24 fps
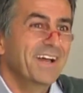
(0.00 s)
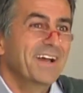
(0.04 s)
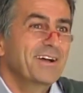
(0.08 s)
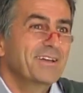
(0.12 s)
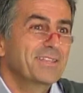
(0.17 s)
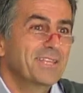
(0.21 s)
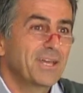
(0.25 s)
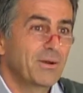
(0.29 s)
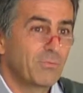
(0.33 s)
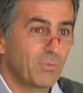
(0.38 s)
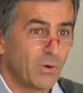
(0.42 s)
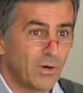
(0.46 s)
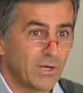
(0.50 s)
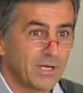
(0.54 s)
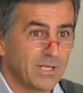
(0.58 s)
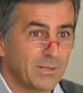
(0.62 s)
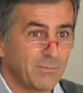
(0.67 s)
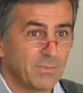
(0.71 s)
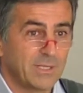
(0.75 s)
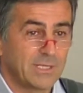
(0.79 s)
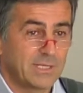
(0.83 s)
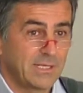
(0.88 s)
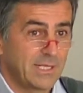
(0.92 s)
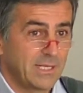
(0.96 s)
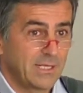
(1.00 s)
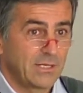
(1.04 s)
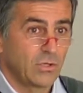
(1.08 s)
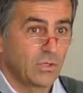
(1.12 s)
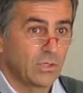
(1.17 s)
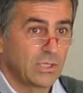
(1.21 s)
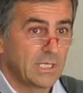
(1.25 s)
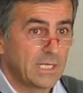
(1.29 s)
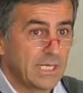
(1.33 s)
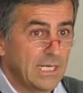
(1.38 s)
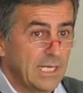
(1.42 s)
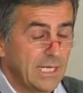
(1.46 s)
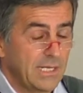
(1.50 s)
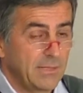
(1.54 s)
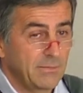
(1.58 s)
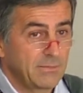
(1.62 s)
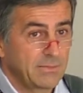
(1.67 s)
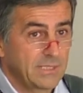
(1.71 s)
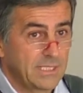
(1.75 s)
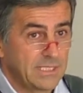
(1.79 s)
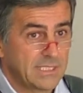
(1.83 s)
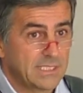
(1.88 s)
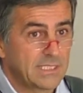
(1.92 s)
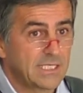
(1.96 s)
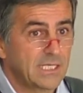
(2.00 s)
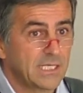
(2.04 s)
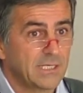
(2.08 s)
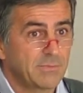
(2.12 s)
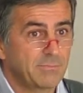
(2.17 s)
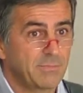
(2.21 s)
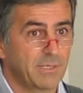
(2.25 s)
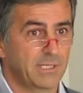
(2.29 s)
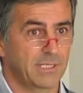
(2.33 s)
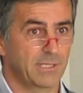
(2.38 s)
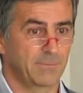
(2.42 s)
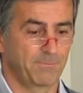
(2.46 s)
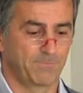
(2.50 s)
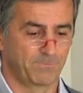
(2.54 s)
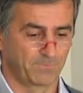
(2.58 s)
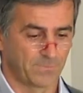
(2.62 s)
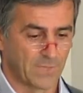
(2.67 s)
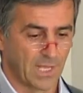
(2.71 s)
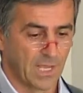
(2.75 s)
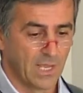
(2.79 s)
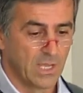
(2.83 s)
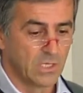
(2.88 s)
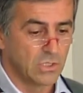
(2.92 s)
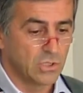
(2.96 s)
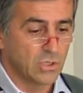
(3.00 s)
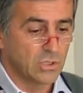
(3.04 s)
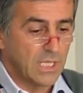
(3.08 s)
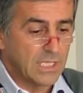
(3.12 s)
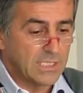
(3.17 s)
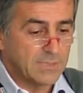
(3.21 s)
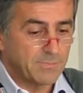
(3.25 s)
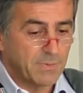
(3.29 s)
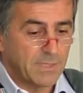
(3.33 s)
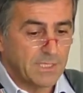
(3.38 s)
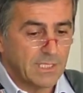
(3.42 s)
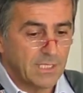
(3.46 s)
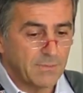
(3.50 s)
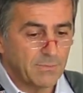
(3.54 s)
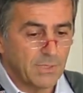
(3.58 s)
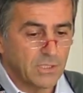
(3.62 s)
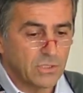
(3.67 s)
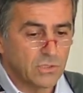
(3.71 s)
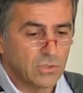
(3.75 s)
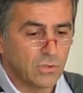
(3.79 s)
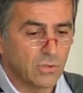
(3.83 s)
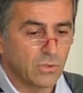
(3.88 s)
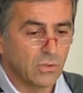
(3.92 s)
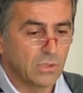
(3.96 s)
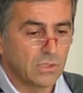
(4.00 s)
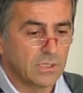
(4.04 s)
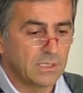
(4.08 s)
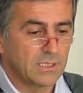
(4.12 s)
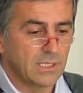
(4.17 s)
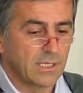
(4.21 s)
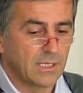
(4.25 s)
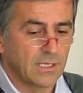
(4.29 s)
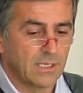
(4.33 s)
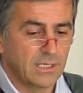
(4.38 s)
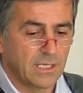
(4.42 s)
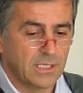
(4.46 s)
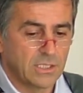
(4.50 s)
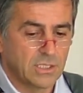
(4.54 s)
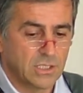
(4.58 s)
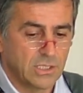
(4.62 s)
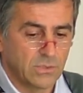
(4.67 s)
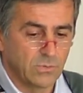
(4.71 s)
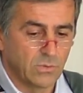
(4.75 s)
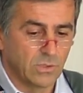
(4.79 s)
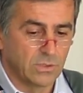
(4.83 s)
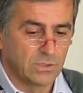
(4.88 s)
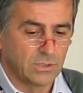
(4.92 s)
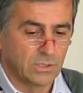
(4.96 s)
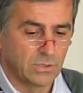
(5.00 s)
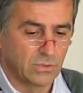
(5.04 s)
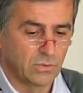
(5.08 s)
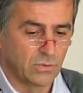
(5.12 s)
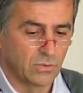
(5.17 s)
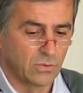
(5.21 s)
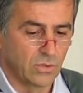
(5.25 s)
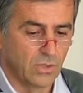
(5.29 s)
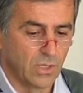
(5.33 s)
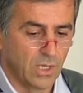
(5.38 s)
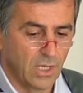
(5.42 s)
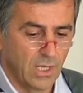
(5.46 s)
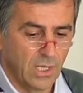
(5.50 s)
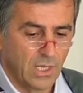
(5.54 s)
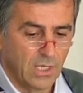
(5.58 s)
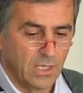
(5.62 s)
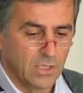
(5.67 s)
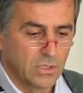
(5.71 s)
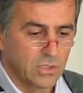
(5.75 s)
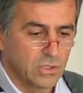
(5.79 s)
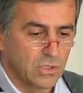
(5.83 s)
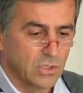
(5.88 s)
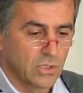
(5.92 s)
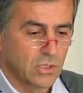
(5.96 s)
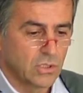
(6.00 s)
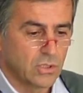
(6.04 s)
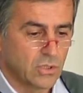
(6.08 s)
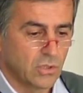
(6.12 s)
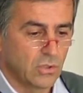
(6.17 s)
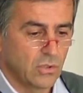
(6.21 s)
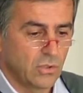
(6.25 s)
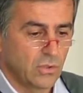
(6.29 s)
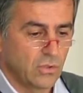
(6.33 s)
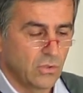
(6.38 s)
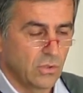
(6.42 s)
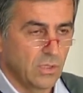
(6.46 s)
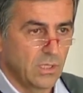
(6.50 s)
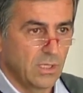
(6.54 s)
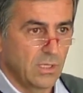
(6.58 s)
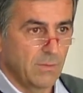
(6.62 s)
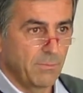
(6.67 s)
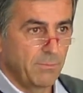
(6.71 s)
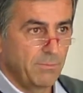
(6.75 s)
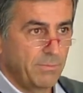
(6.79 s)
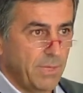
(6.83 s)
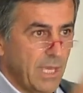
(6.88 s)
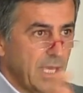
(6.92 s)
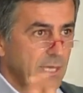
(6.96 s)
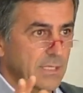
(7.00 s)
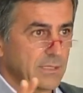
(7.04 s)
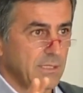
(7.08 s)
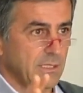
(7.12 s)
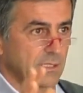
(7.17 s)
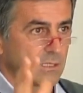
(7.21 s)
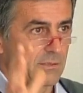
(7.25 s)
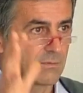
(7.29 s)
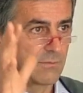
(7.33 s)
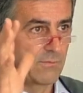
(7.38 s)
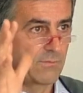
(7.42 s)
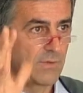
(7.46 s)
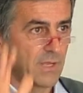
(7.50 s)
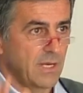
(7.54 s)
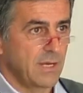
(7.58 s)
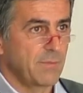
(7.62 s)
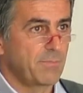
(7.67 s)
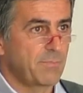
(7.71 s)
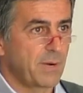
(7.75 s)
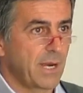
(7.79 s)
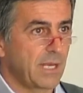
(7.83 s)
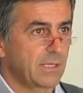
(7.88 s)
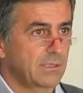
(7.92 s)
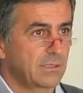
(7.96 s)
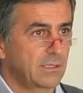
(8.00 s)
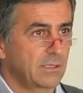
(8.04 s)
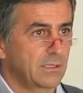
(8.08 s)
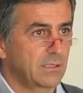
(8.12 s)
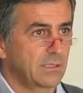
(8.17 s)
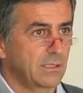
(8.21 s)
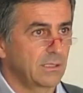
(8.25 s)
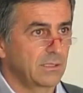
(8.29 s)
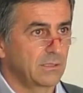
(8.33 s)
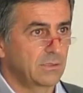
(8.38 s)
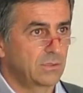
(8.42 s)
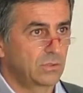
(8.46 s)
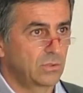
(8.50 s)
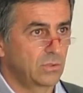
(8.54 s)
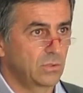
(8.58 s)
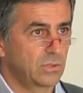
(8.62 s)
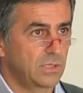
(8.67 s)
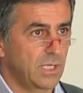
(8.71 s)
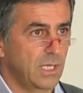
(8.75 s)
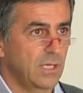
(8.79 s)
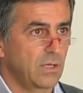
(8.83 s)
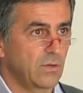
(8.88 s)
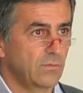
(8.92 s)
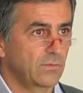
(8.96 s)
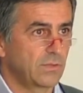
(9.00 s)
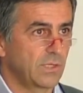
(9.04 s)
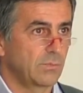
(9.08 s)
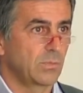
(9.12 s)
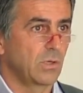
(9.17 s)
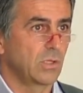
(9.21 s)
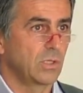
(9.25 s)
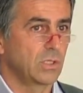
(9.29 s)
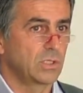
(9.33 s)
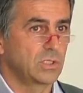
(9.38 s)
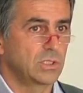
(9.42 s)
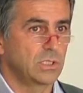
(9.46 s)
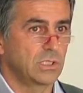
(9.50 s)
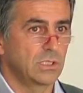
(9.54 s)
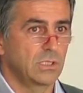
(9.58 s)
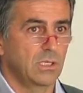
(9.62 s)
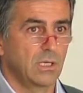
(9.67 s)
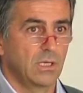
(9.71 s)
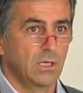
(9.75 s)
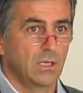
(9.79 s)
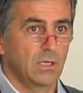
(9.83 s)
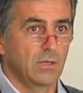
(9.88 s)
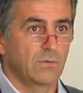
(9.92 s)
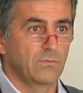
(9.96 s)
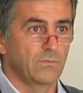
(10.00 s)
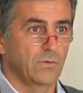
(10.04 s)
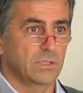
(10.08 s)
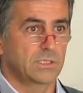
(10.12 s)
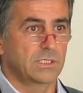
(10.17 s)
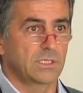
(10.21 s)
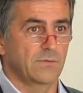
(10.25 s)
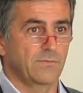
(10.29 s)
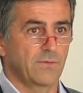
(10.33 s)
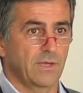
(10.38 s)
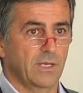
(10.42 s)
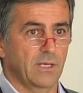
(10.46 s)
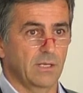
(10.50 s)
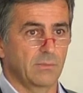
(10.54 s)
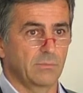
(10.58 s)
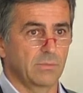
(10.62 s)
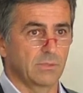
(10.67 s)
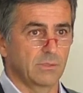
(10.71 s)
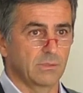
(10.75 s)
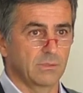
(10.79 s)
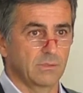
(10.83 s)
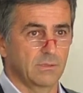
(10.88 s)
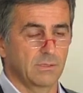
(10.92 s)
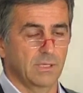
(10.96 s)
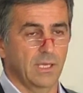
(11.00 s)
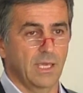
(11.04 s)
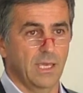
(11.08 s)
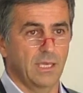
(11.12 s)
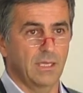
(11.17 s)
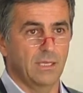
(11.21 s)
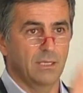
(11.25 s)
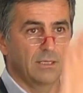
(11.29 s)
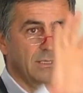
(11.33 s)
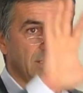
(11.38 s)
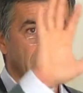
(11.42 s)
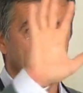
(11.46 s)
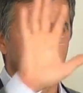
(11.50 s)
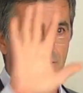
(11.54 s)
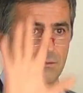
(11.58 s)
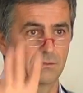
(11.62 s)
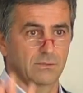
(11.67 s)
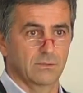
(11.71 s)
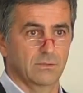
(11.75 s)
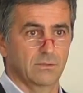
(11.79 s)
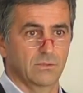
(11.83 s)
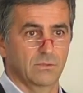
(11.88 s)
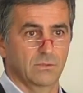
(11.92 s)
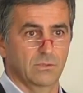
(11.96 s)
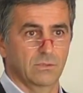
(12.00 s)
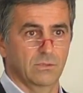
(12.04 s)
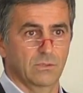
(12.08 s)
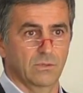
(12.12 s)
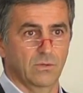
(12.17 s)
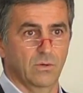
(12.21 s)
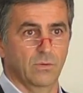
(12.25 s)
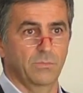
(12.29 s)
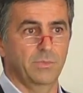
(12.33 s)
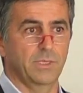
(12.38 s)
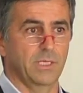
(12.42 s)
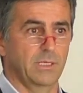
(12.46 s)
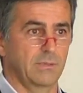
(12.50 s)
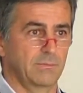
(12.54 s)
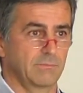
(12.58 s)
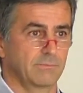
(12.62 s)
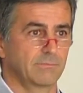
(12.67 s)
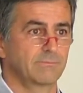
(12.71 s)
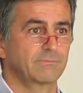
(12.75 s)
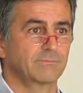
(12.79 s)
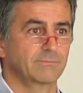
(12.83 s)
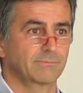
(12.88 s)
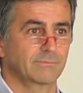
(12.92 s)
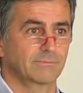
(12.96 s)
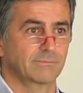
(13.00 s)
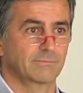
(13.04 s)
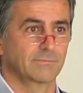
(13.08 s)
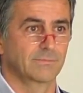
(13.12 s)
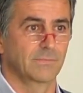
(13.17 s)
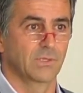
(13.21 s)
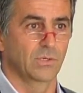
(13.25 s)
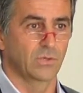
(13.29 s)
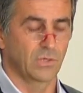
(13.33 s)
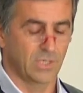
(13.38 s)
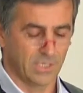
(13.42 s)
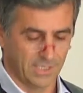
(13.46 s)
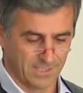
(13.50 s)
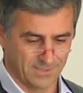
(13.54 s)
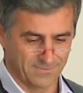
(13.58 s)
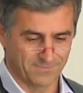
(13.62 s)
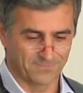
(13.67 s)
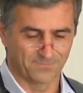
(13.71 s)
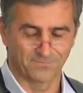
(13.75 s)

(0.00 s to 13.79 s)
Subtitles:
They're worried, but they're not really disturbed by it. So that's pretty much all that I actually wanted to show you in a basic, very practical today ophthalmology, what's available, A or B. All right.